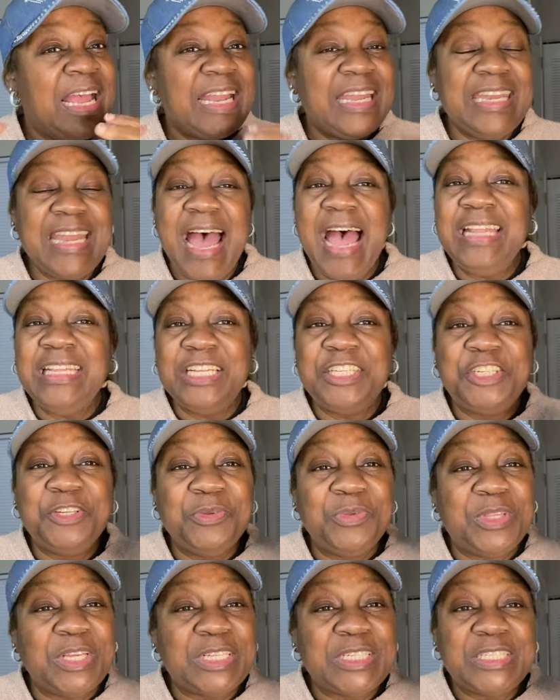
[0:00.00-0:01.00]
Not that
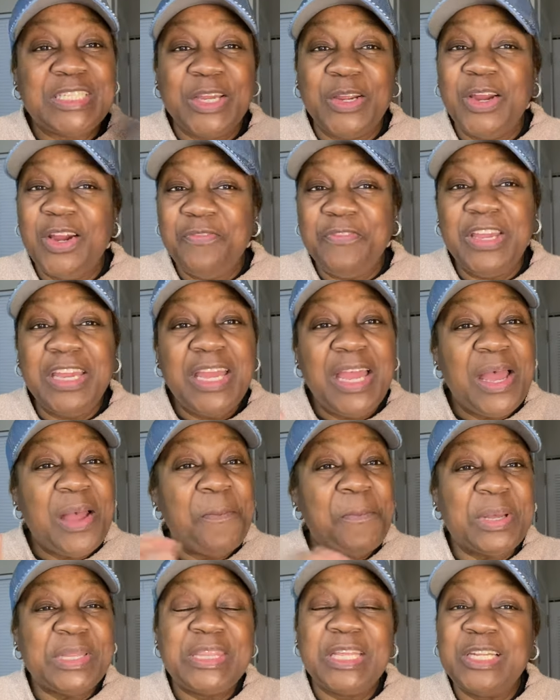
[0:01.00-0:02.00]
you deserve it,
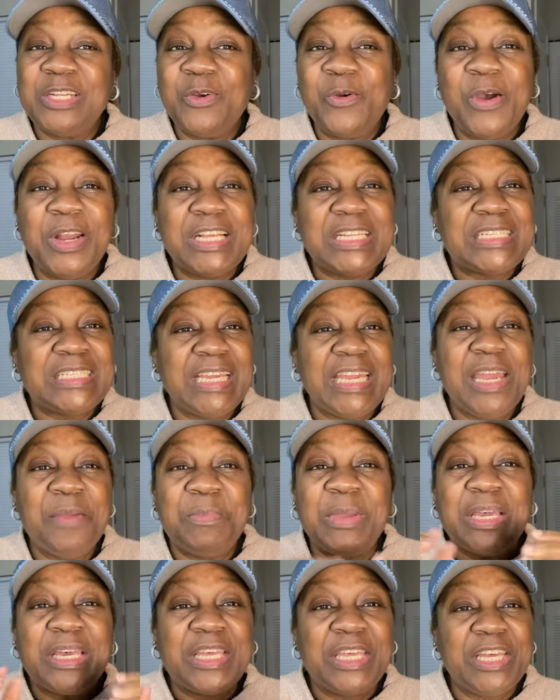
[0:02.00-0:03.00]
but the Lord is saying,
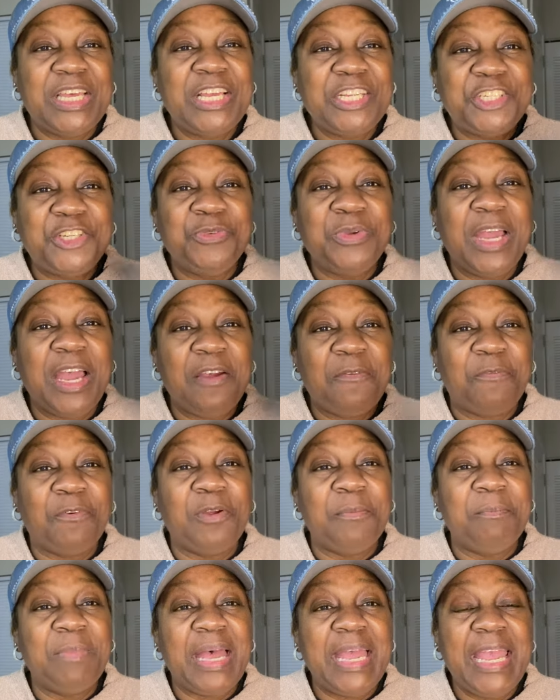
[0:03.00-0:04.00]
because you have
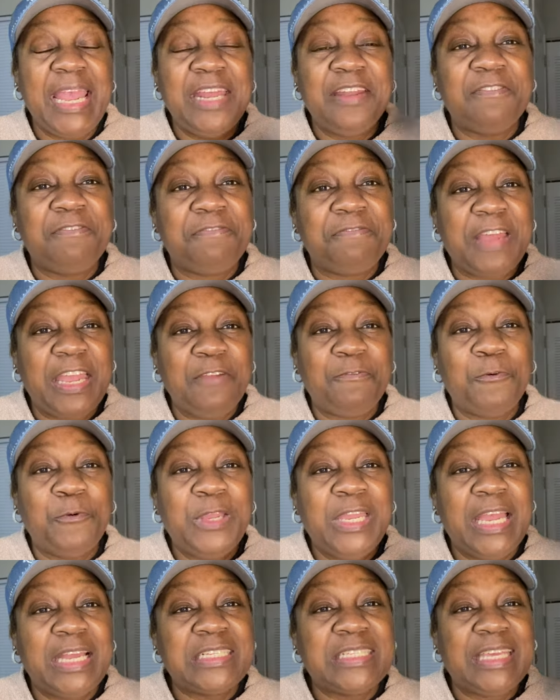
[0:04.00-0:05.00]
remained faithful,
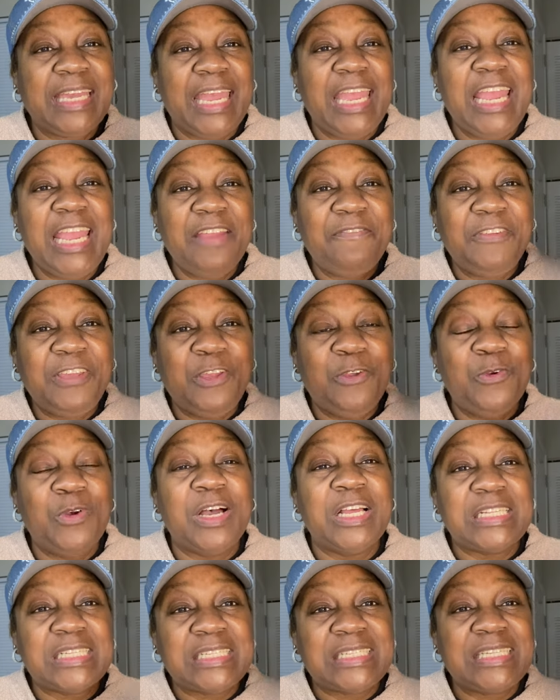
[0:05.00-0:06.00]
he has gave you
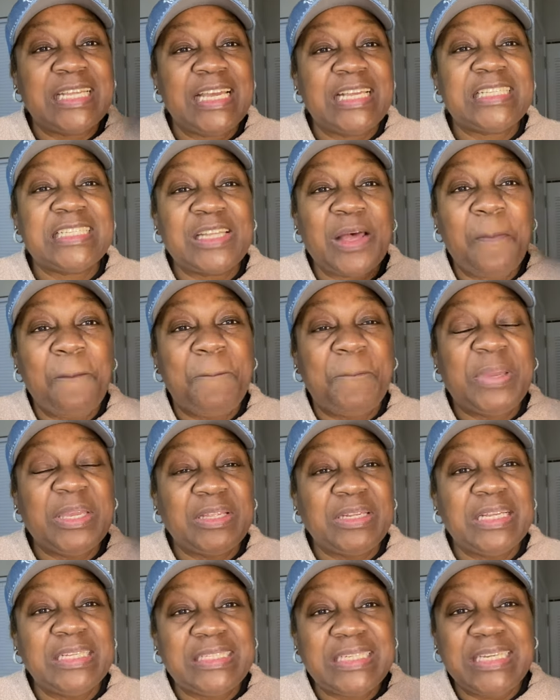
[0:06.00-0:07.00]

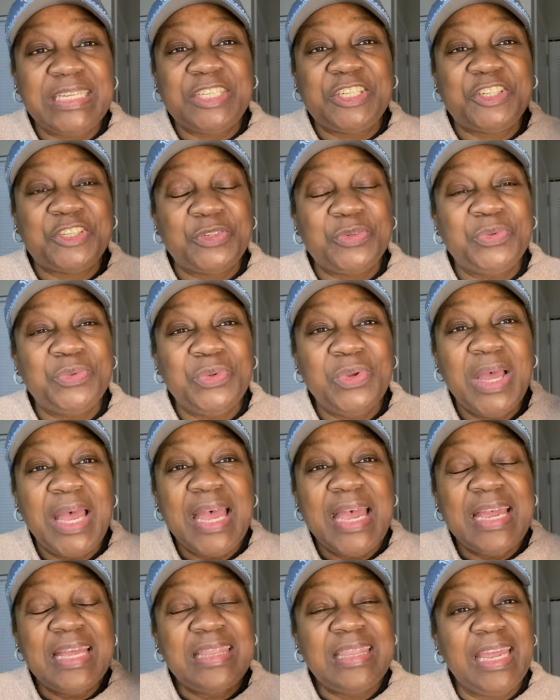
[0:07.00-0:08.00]
accessibility to
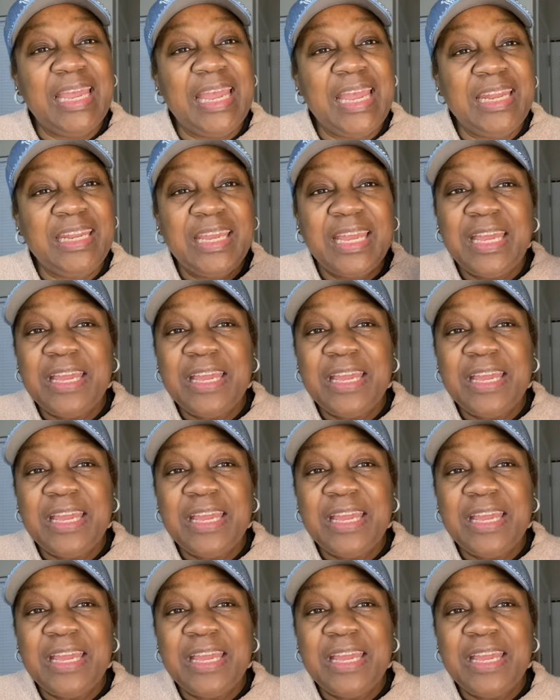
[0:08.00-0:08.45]
that